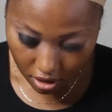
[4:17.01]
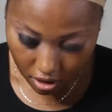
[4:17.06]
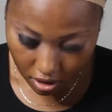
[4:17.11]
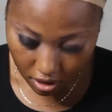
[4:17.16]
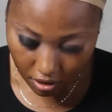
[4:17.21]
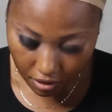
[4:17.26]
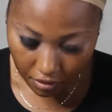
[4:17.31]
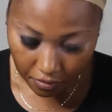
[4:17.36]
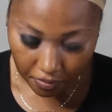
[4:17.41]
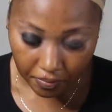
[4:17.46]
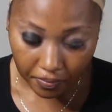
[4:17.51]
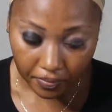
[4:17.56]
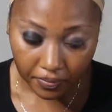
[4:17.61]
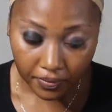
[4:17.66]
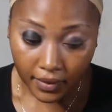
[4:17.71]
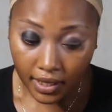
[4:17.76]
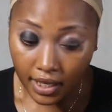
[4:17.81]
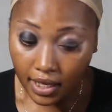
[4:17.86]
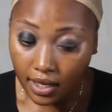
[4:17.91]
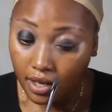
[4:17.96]

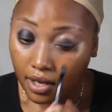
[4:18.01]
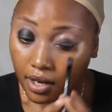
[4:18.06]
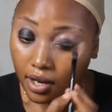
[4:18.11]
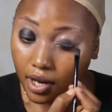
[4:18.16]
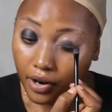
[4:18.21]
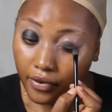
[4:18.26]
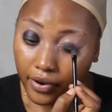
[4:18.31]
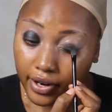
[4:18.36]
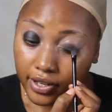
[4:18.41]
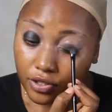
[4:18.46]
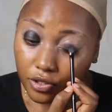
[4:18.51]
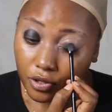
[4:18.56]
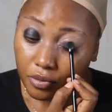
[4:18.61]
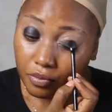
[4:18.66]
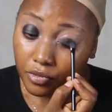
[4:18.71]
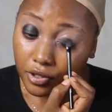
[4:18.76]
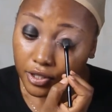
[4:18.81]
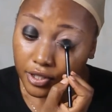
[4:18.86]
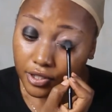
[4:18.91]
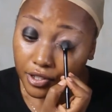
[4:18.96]
Alright, so
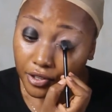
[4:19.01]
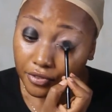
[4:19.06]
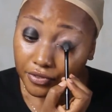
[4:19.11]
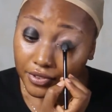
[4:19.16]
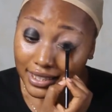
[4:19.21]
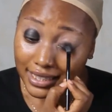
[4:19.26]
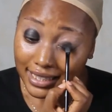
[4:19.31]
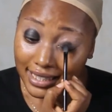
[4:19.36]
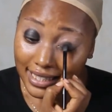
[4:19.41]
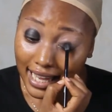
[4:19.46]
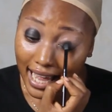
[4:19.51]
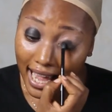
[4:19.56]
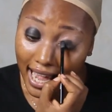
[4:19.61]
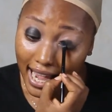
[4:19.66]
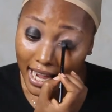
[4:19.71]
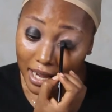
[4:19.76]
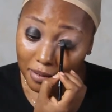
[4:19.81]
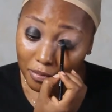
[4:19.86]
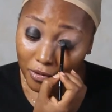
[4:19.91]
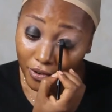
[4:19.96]
most of the
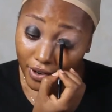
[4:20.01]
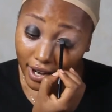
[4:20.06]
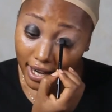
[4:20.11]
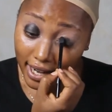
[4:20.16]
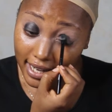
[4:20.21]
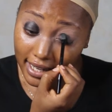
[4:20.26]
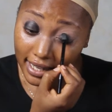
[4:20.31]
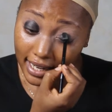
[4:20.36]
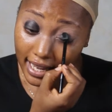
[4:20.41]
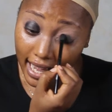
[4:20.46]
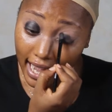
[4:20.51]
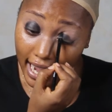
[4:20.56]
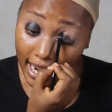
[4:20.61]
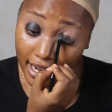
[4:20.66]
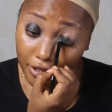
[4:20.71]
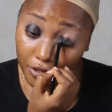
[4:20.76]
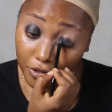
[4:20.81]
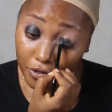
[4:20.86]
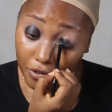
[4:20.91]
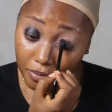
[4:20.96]
time, right,
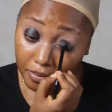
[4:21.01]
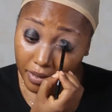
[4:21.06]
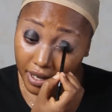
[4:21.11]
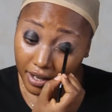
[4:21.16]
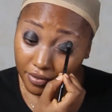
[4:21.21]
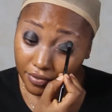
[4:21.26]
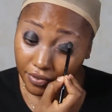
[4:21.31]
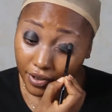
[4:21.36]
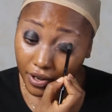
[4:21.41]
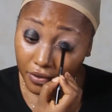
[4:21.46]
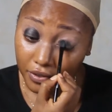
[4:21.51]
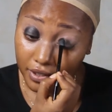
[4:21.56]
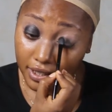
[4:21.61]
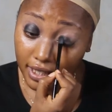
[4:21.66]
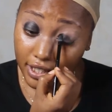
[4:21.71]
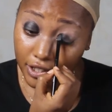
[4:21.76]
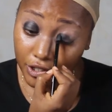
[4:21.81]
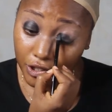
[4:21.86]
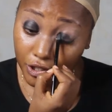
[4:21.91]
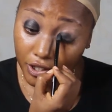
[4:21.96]
I do my
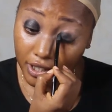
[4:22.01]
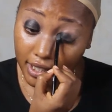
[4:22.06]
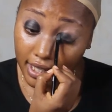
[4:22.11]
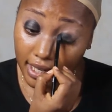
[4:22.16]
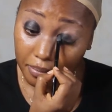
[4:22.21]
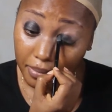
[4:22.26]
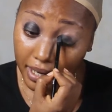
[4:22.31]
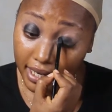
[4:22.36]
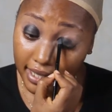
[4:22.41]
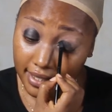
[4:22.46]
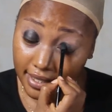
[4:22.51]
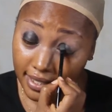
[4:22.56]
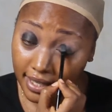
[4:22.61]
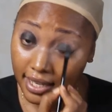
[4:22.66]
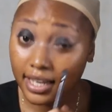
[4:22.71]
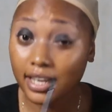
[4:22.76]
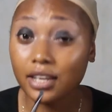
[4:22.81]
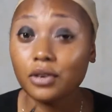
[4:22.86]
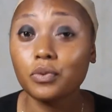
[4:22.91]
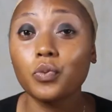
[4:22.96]
foundation and my
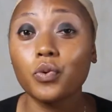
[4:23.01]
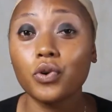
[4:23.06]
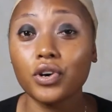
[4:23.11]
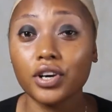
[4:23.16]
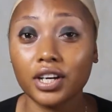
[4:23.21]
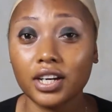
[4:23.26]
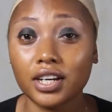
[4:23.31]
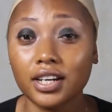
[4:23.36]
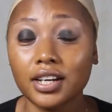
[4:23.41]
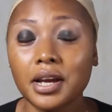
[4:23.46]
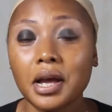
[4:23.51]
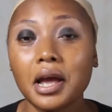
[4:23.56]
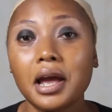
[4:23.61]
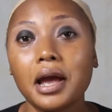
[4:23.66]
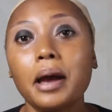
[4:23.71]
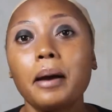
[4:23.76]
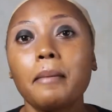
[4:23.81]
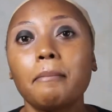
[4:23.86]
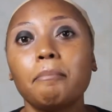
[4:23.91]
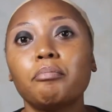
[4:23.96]
skin work
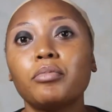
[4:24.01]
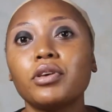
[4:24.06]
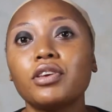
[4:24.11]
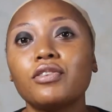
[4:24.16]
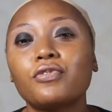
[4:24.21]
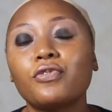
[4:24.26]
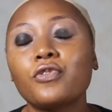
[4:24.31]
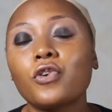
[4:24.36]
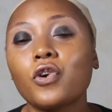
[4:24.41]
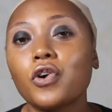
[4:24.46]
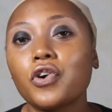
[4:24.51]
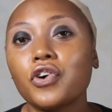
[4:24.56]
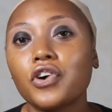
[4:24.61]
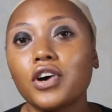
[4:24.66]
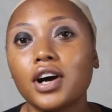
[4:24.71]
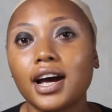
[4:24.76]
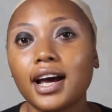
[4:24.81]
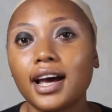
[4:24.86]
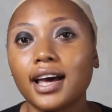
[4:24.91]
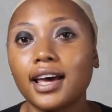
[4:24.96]

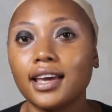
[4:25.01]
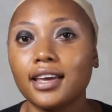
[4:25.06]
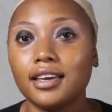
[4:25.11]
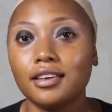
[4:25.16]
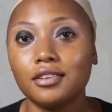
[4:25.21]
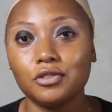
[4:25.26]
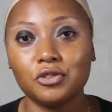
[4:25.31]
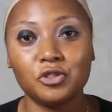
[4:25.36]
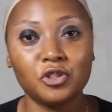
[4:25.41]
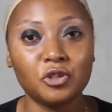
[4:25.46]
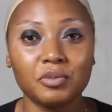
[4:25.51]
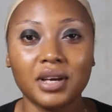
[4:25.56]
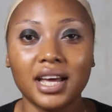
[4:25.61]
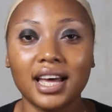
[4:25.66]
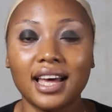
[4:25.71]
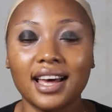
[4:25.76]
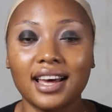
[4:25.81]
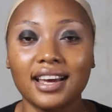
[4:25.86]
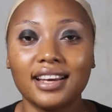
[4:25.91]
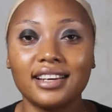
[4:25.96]
before I do my
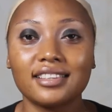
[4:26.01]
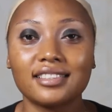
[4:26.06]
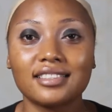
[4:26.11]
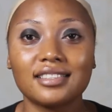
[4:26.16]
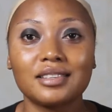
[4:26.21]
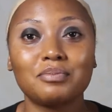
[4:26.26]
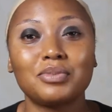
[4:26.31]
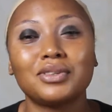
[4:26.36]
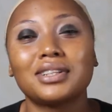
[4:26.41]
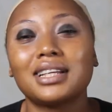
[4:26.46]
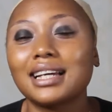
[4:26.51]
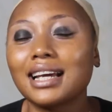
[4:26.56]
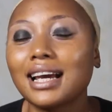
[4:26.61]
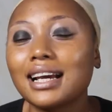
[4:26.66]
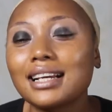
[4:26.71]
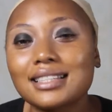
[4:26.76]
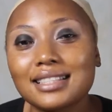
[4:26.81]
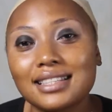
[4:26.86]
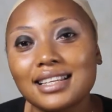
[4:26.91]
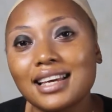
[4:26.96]
eyes. But like
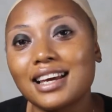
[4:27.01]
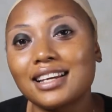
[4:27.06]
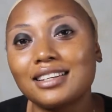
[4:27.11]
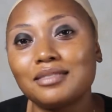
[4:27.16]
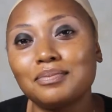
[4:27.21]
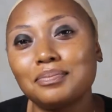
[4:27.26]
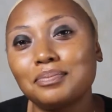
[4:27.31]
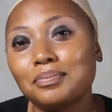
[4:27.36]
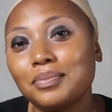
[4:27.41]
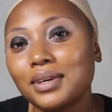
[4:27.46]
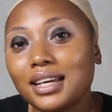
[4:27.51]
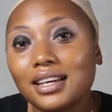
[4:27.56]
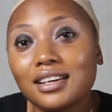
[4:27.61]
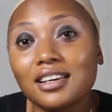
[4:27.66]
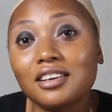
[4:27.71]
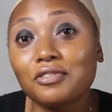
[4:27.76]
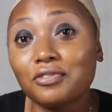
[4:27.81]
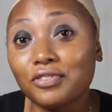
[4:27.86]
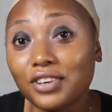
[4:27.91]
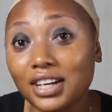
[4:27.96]
I said,
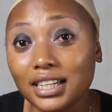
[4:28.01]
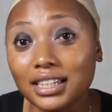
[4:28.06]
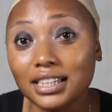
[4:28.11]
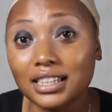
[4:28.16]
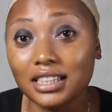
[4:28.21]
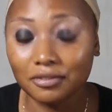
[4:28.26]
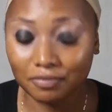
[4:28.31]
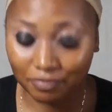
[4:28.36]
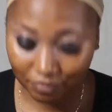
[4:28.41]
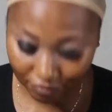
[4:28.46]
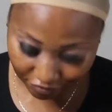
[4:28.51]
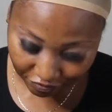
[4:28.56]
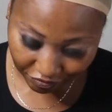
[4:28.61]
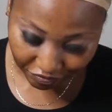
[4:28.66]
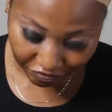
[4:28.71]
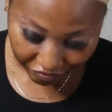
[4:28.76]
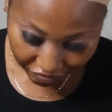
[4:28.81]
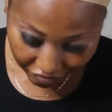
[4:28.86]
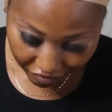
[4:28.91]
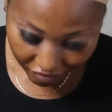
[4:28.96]
beginner friendly.
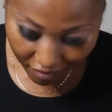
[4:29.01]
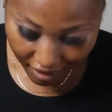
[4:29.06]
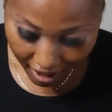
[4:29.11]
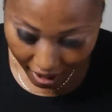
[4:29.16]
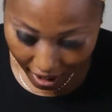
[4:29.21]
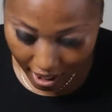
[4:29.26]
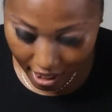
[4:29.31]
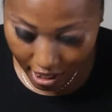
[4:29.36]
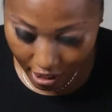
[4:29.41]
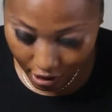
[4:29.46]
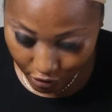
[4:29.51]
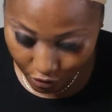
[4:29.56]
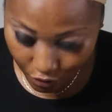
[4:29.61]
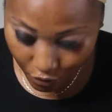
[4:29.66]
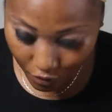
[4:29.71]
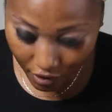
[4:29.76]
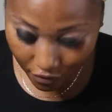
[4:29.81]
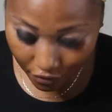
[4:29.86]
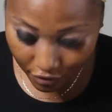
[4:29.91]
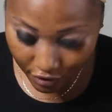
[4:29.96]

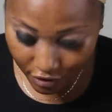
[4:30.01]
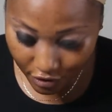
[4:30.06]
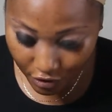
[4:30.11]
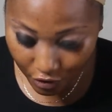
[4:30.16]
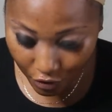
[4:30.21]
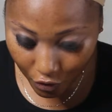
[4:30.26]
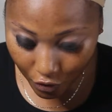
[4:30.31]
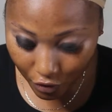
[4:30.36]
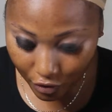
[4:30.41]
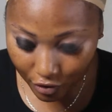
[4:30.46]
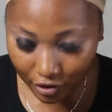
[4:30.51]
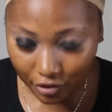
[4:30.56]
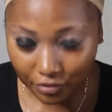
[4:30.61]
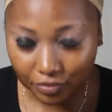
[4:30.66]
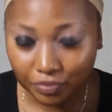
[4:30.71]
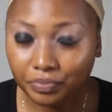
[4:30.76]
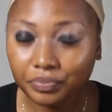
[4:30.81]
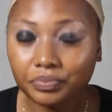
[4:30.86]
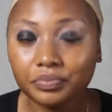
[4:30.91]
So if you're